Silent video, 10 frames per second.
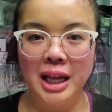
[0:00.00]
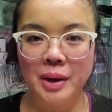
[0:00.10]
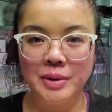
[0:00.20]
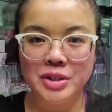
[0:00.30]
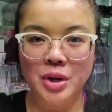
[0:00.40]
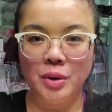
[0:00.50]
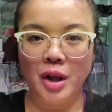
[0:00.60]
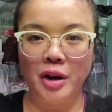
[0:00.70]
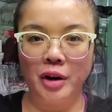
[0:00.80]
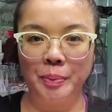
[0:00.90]
It was no
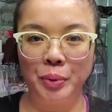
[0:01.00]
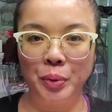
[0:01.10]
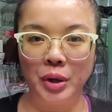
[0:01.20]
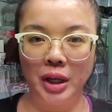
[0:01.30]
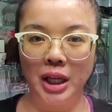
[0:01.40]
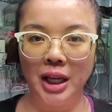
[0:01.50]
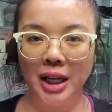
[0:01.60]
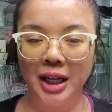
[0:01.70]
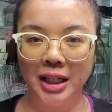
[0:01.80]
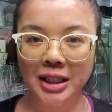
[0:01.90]
longer
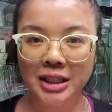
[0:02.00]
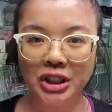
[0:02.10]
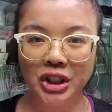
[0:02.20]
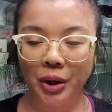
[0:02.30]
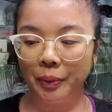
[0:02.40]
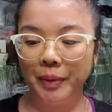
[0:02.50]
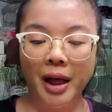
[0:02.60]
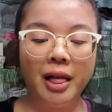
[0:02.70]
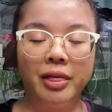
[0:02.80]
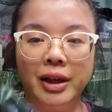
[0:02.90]
poodly. So
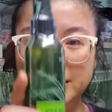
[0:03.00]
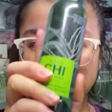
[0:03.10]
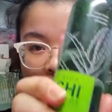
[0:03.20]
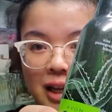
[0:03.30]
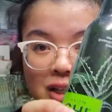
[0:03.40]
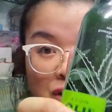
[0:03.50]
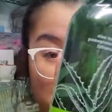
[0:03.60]
this is